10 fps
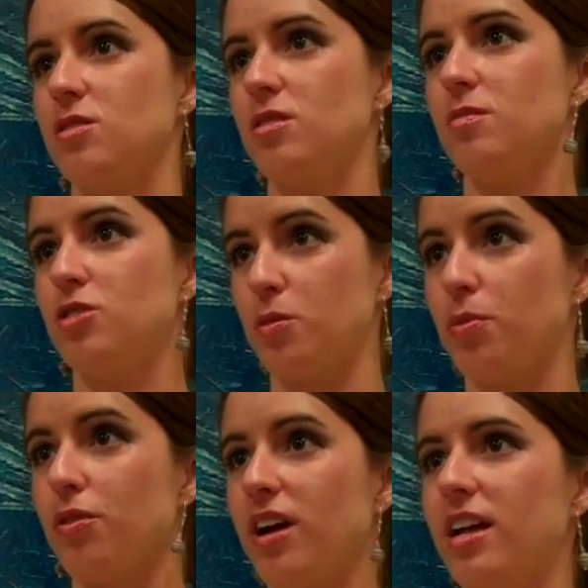into
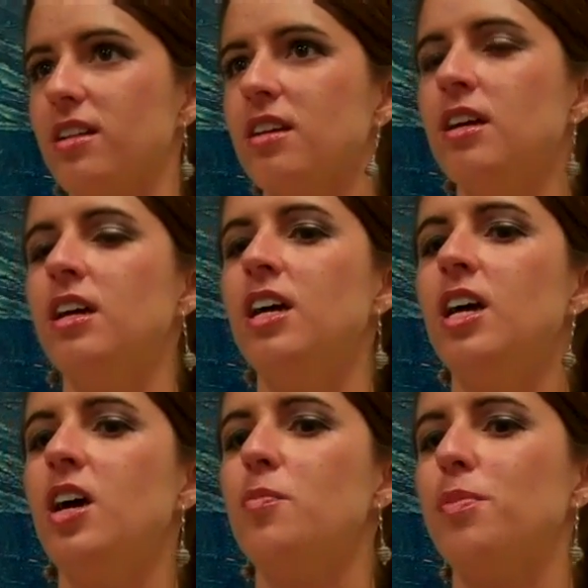print.
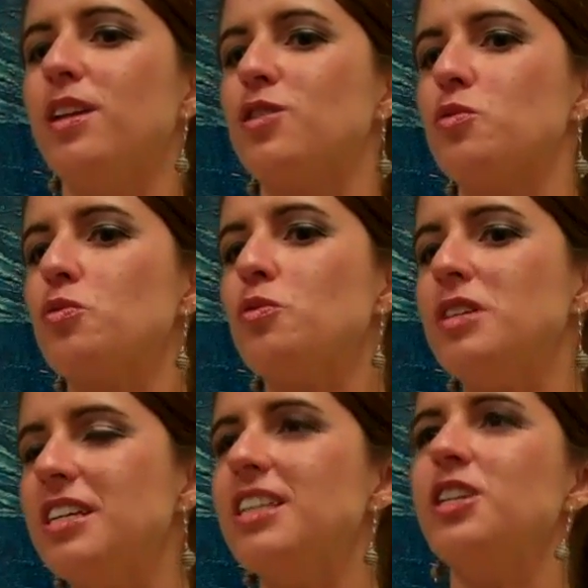But it's
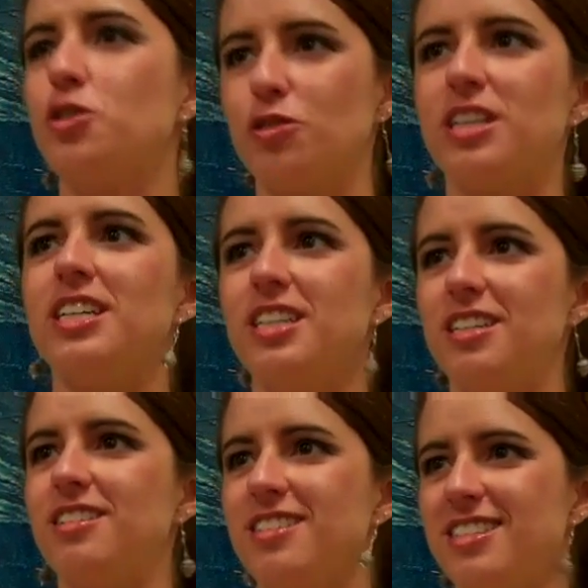really tricky
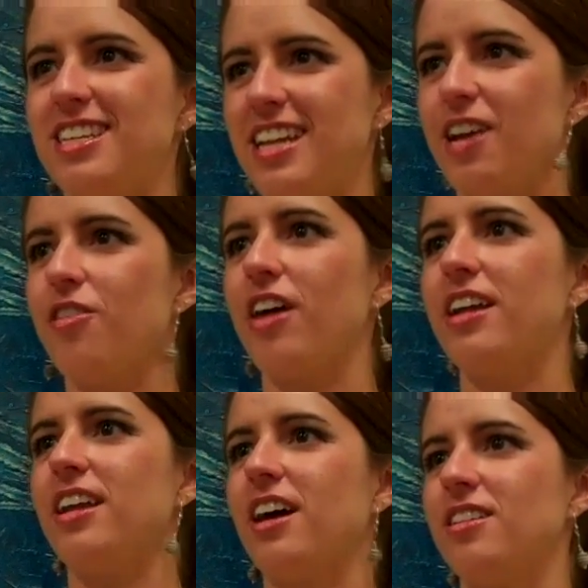to nail
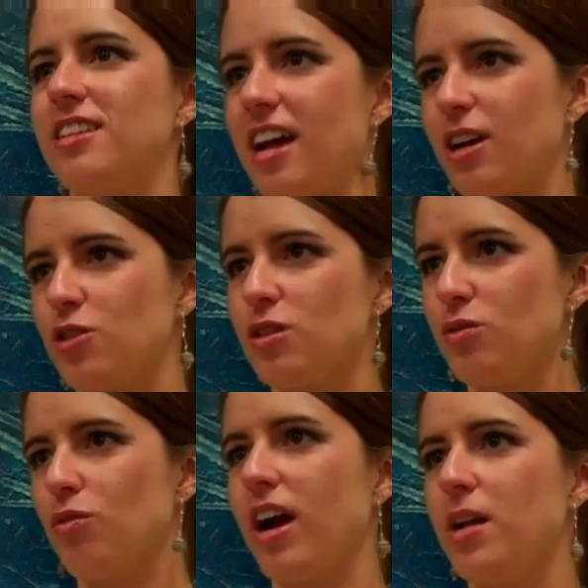that down, to actually
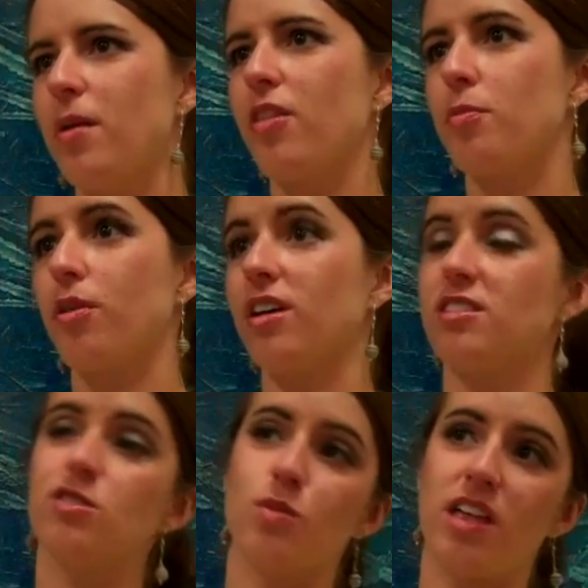write about the
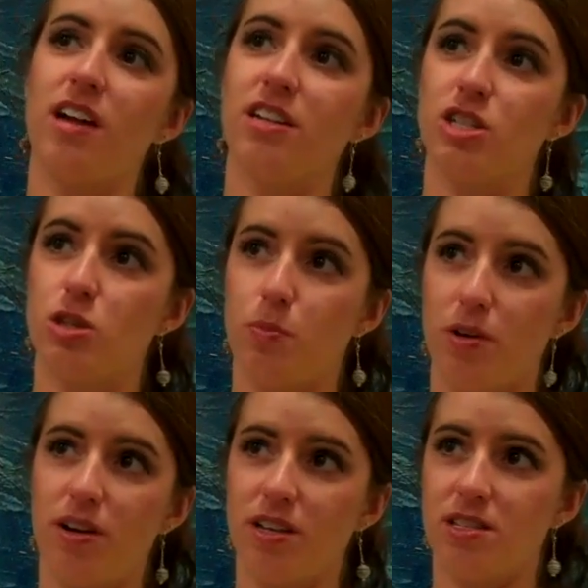process without
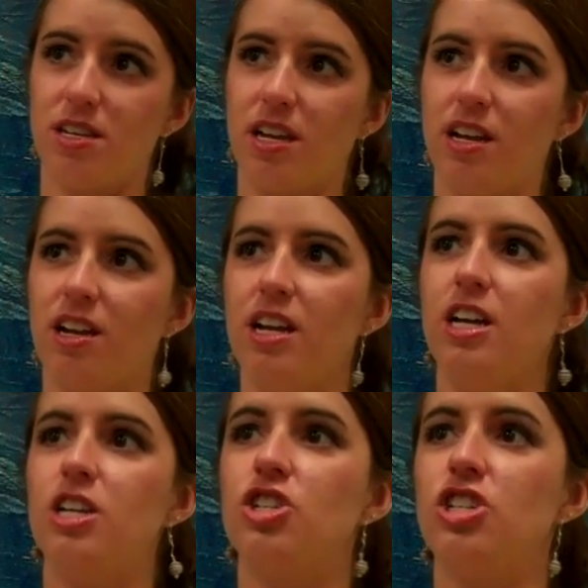experiencing it.
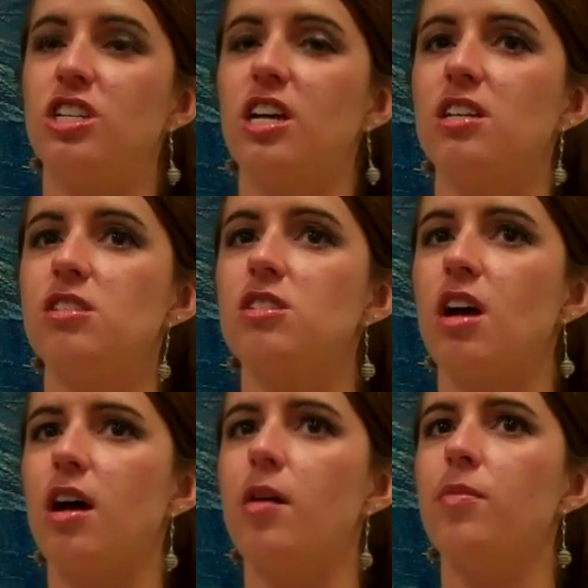She does,
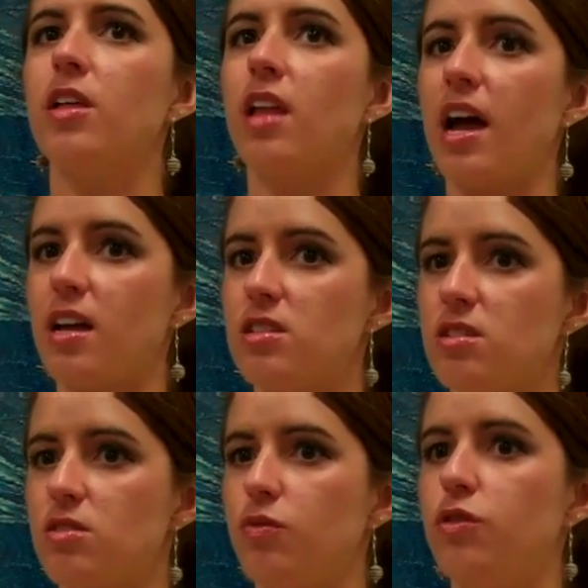the
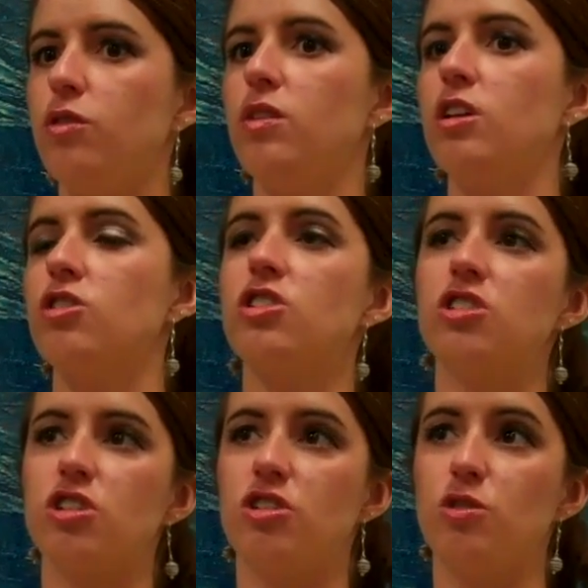last few years, she
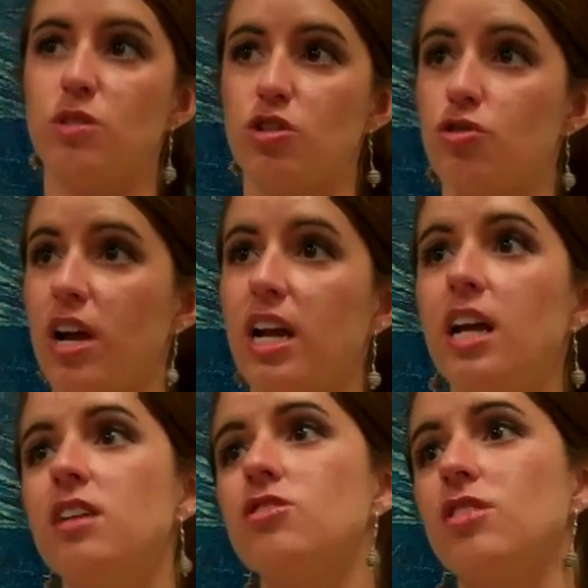started doing
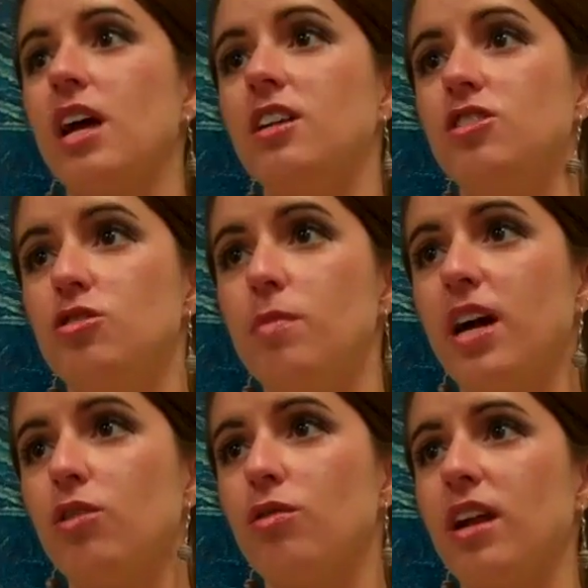trainings on how to do
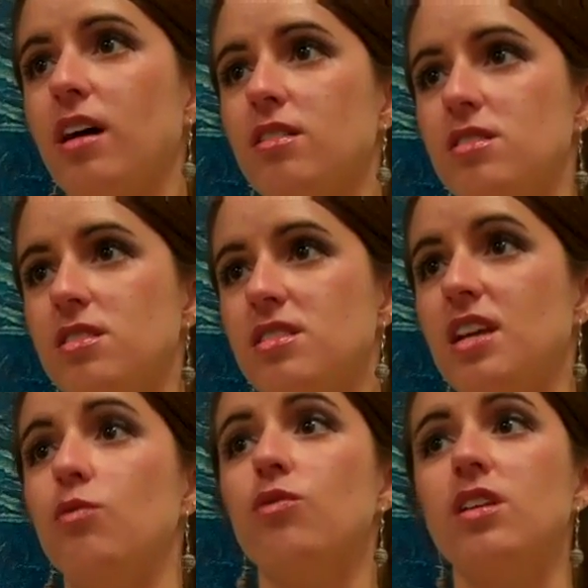
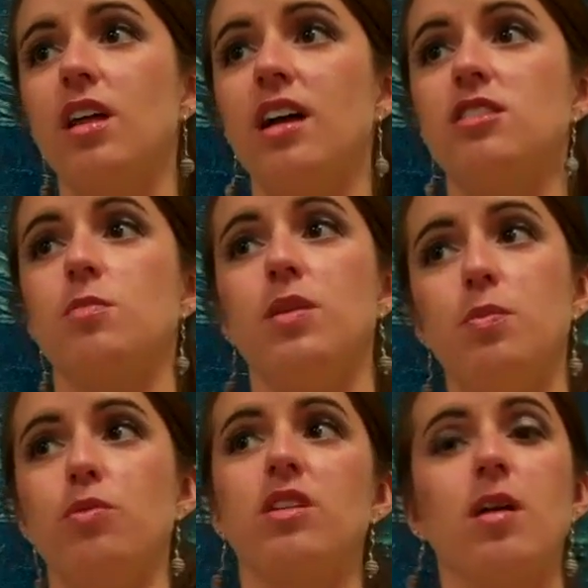microanalysis and realized that
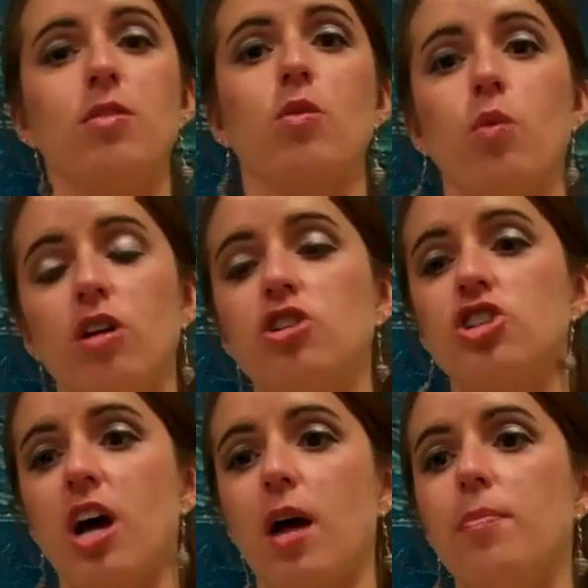people would come to the
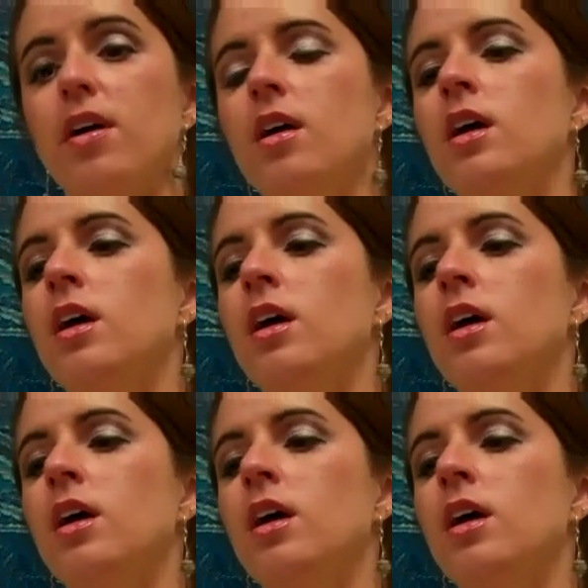workshop